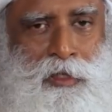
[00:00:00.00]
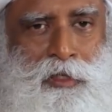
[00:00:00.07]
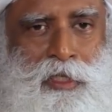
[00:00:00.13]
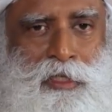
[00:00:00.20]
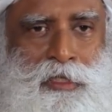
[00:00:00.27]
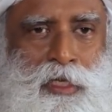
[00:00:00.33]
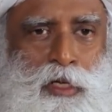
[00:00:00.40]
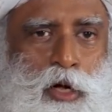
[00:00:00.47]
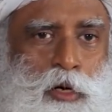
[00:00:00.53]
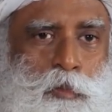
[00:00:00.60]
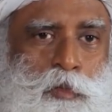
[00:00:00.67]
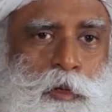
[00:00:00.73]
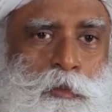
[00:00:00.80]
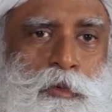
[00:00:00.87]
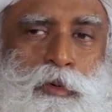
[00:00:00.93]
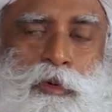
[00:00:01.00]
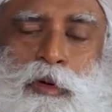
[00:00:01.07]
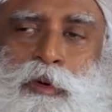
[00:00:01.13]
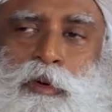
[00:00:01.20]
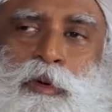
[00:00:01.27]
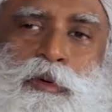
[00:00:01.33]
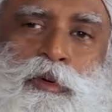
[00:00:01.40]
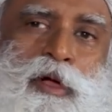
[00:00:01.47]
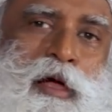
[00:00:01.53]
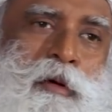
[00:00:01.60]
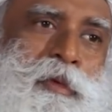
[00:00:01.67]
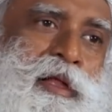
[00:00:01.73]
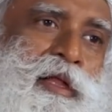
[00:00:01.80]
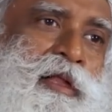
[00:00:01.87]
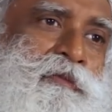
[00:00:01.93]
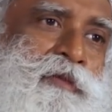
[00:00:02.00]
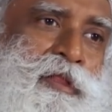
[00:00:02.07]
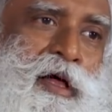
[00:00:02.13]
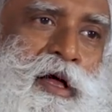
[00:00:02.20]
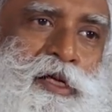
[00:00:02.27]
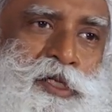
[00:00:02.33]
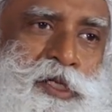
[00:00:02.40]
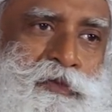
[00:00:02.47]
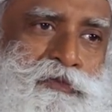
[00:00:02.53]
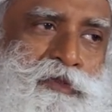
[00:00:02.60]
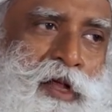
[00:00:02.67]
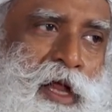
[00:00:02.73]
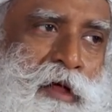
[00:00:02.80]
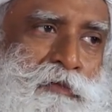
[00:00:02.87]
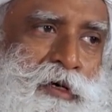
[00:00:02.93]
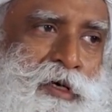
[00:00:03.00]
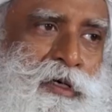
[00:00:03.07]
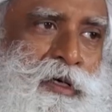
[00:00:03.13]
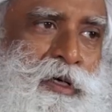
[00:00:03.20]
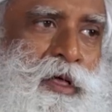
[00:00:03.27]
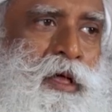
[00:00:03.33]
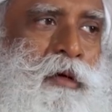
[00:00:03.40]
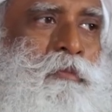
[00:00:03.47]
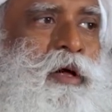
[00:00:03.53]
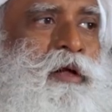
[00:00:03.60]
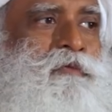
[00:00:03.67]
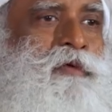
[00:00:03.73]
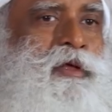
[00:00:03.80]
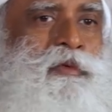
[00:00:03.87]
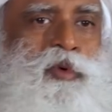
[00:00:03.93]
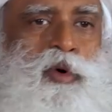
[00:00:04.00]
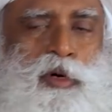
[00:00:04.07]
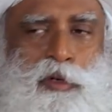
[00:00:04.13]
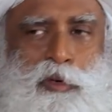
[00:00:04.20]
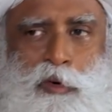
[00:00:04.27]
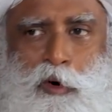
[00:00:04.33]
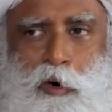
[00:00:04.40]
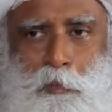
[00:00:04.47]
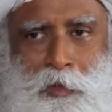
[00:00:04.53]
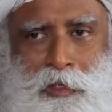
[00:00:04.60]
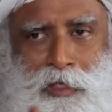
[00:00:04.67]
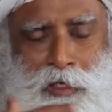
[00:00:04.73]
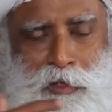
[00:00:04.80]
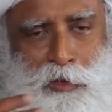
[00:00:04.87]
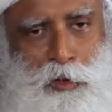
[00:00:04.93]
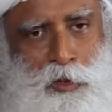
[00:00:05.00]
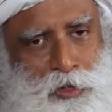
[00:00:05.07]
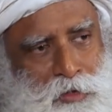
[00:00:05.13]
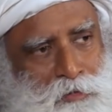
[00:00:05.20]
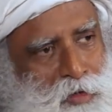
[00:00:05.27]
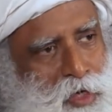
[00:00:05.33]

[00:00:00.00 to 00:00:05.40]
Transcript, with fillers: These are not people who are going to come and live in the ashram forever, but we want to open the doors of